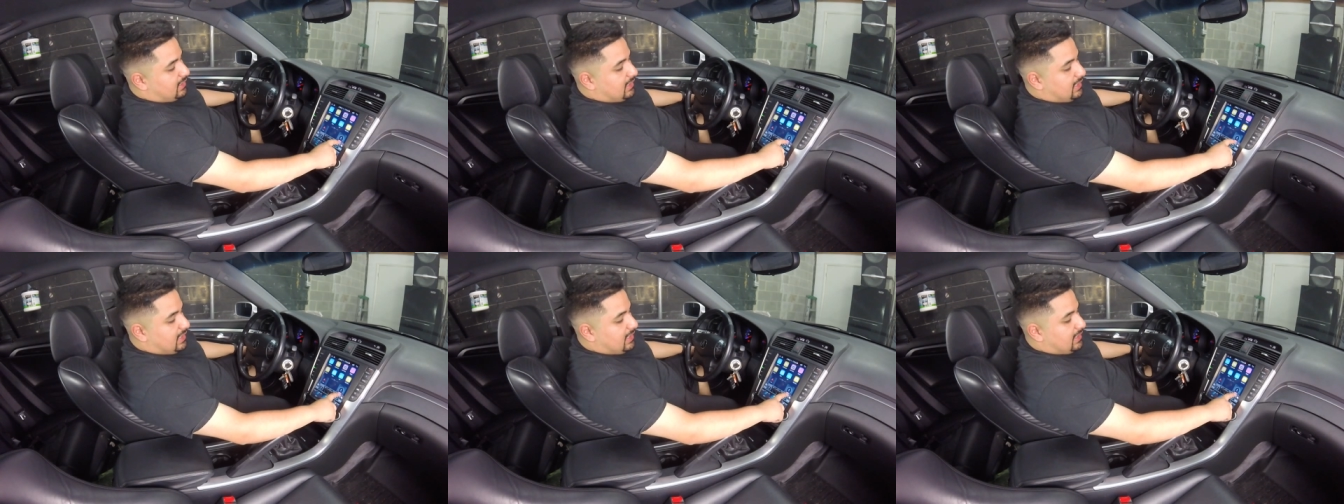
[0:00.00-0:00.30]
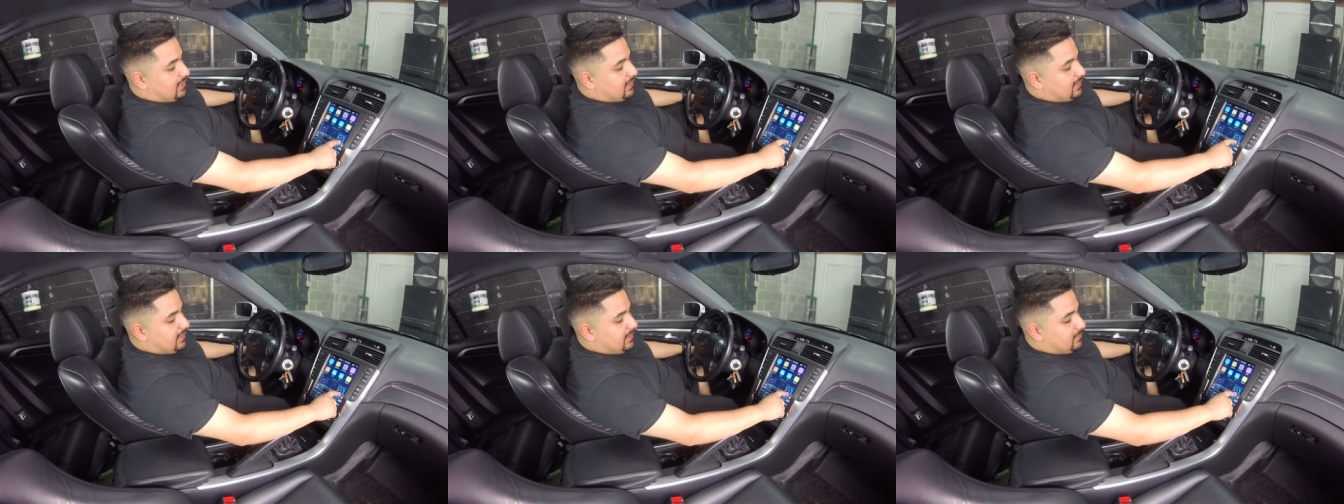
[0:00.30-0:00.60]

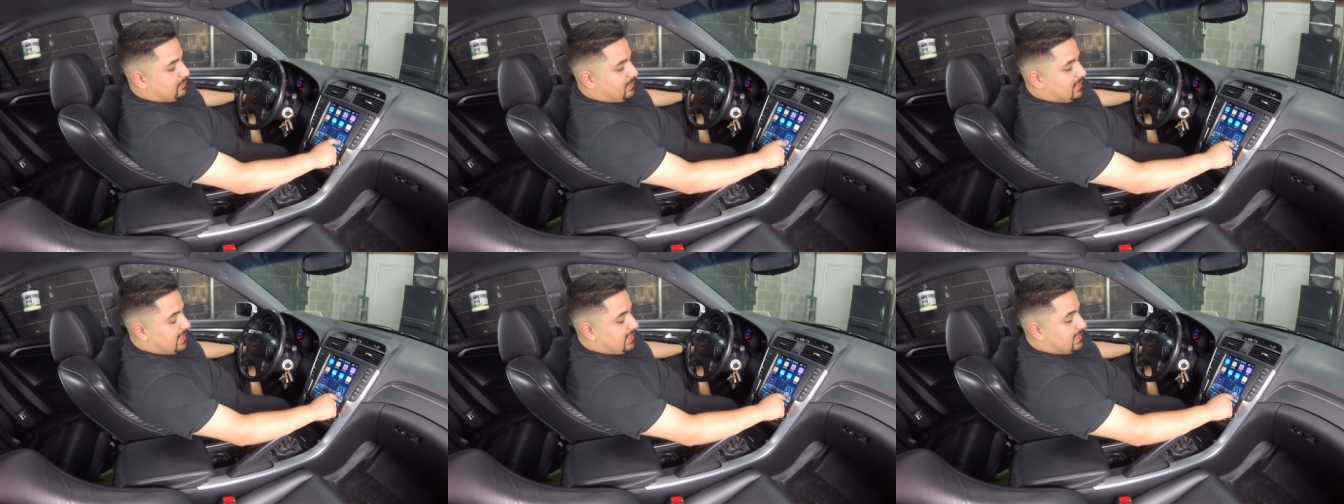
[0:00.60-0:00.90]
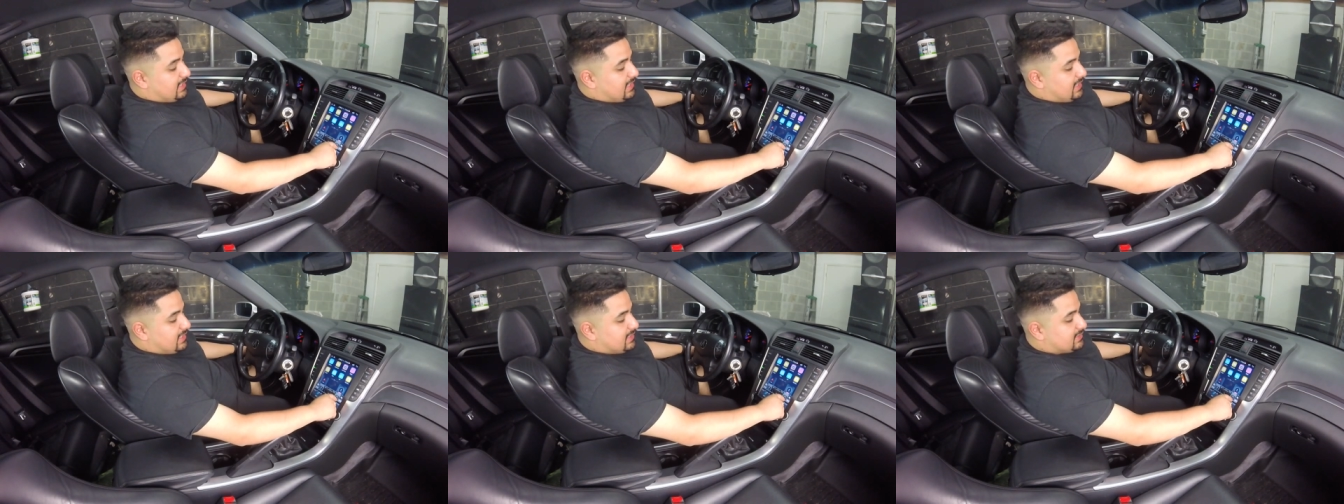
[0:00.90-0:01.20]
uh, in my
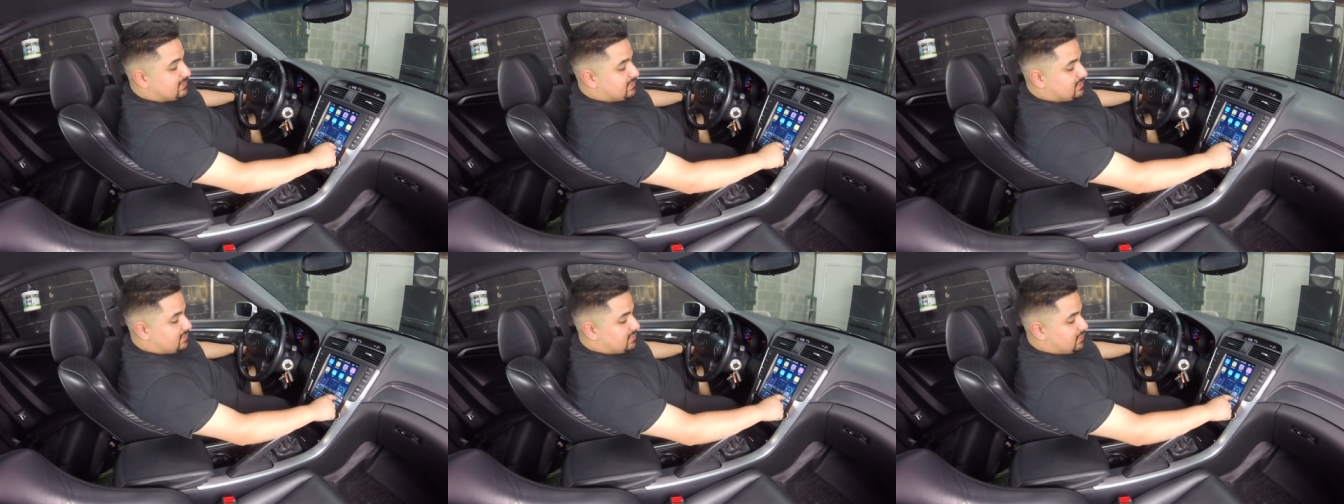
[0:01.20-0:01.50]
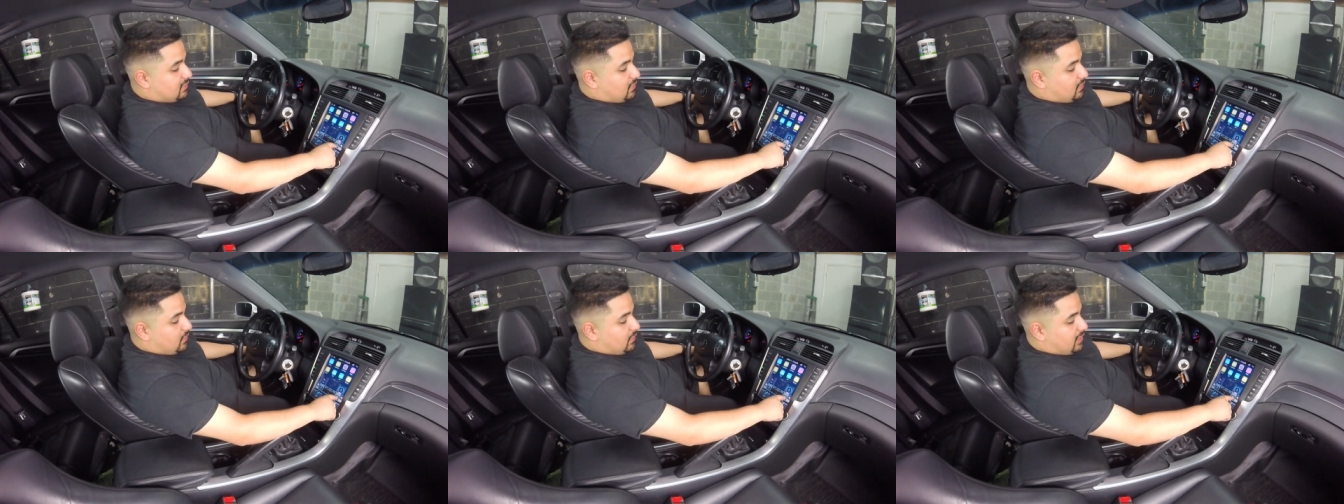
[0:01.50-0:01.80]
case.
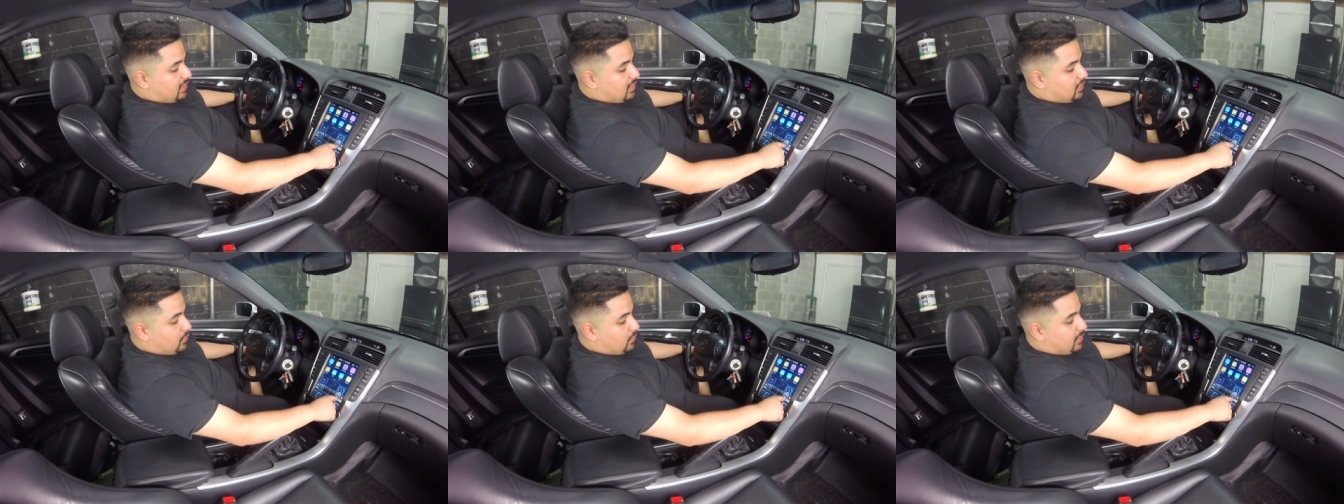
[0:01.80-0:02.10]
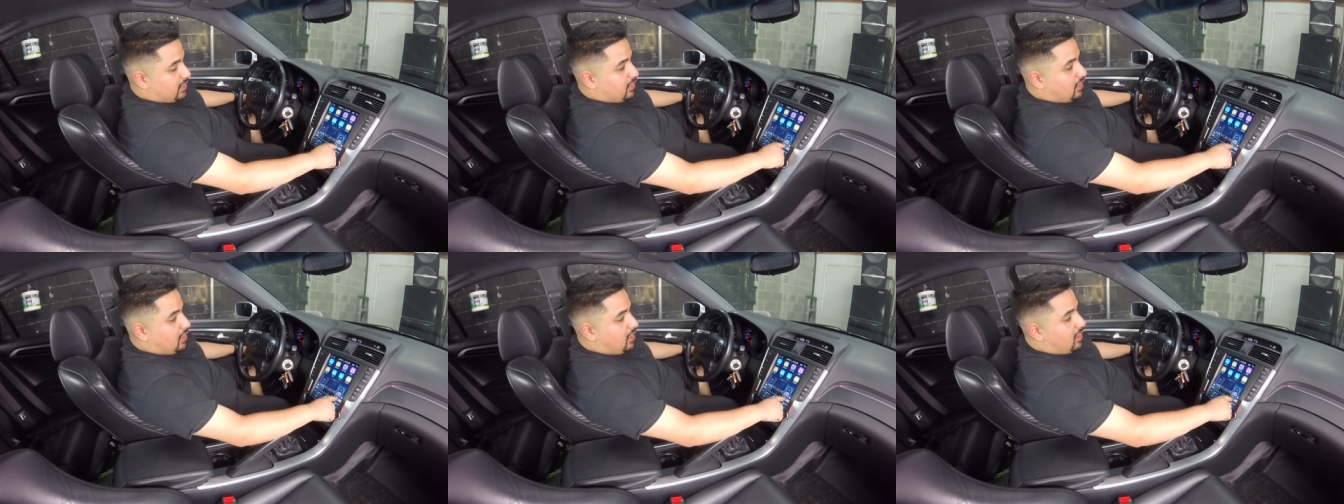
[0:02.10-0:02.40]
So here
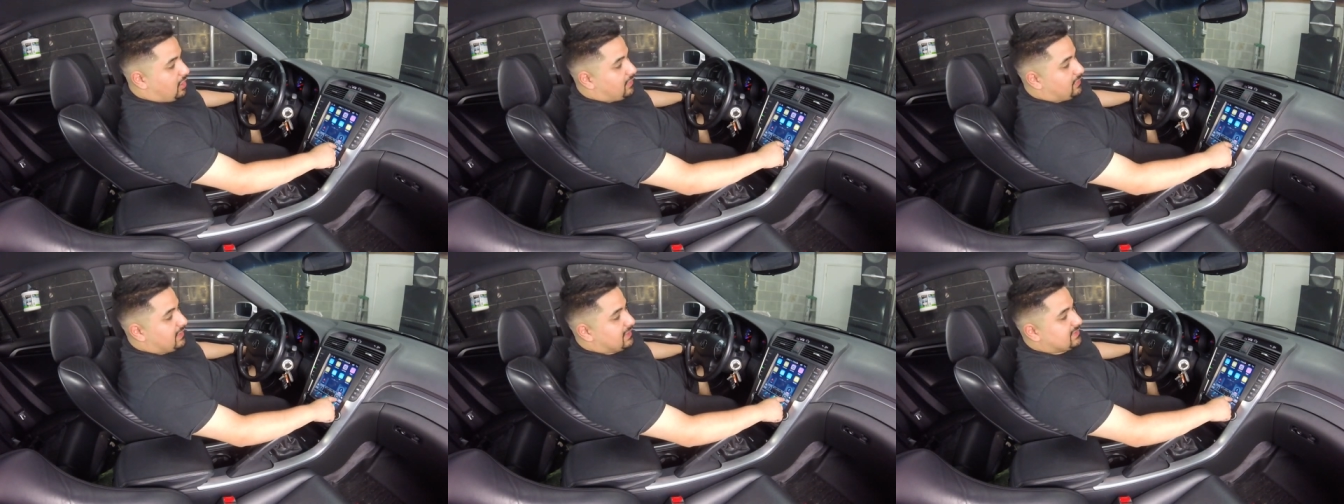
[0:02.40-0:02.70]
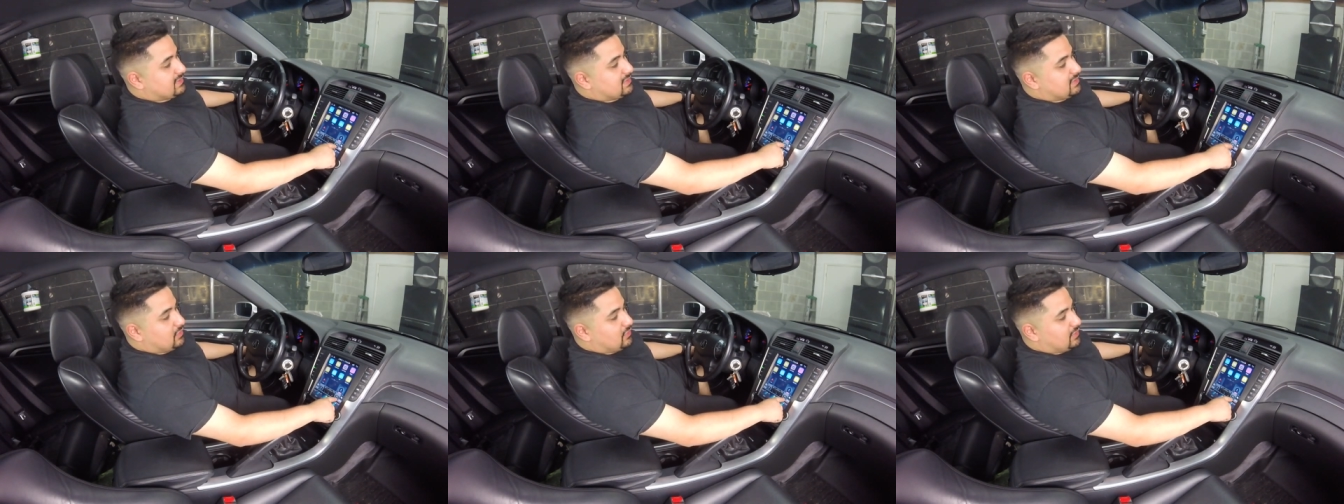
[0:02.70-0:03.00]
we are.
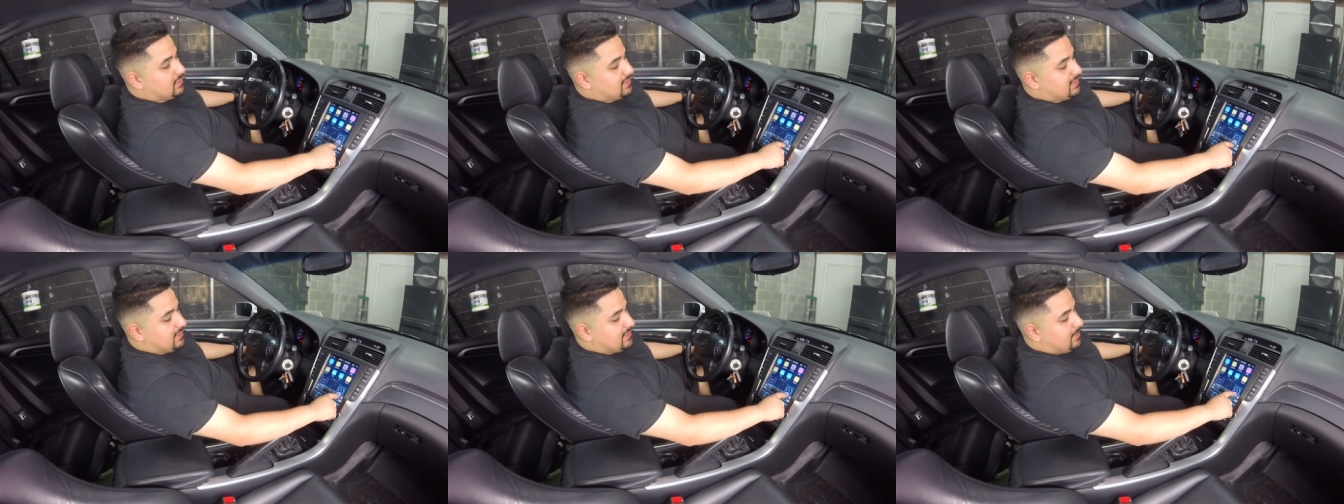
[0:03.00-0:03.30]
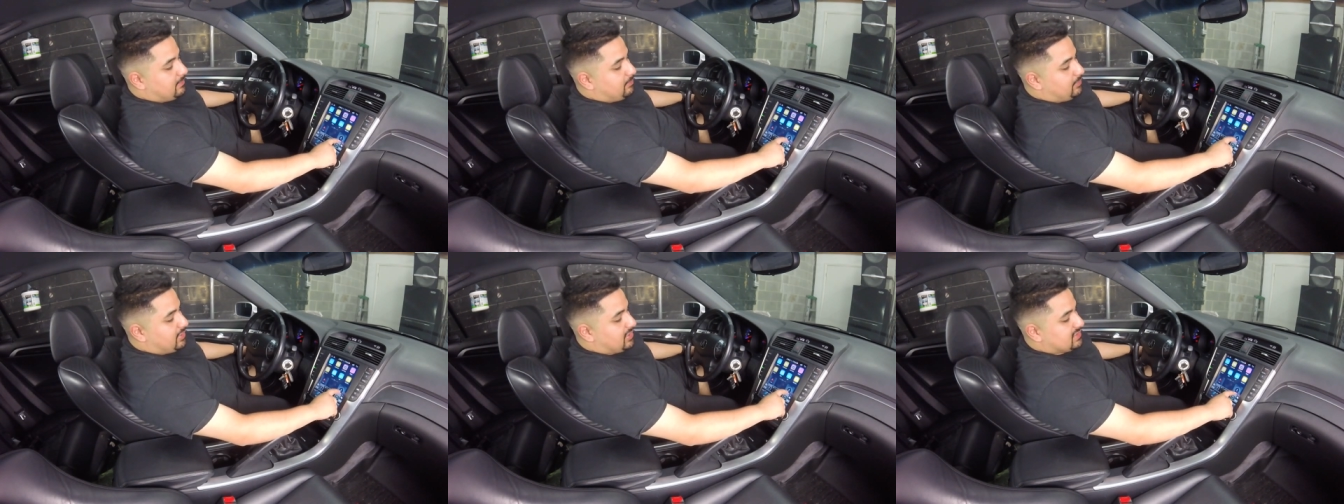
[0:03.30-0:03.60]
That's the only thing
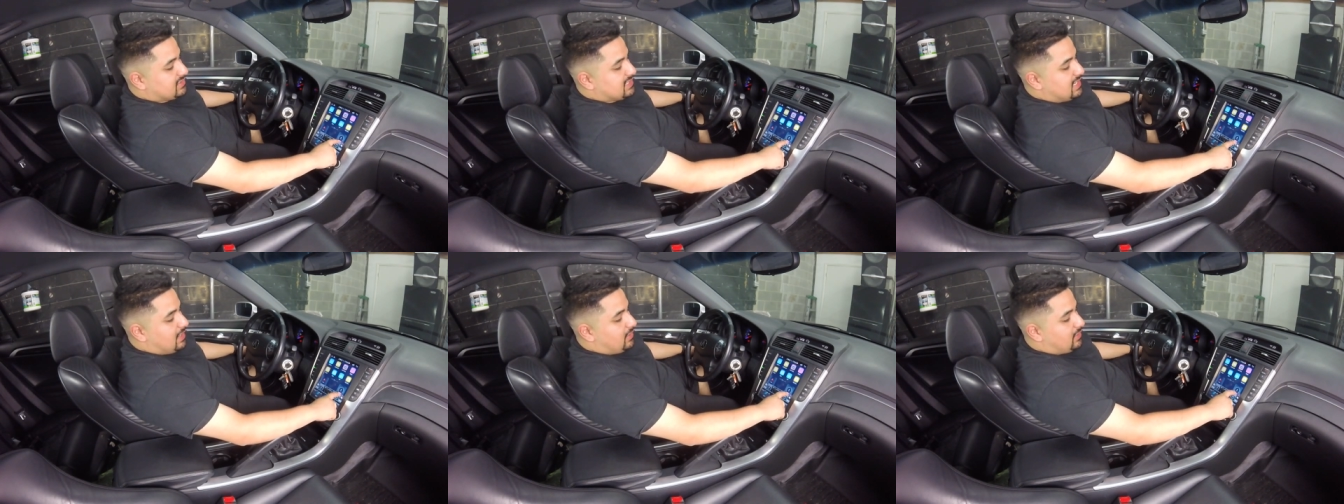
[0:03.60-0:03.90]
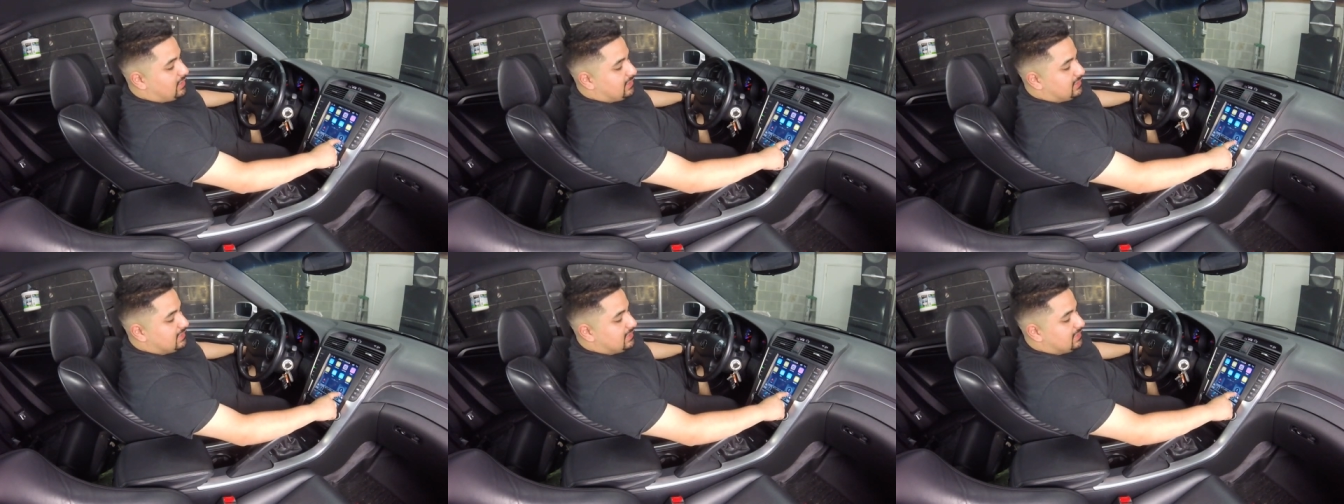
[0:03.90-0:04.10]
that bugs out.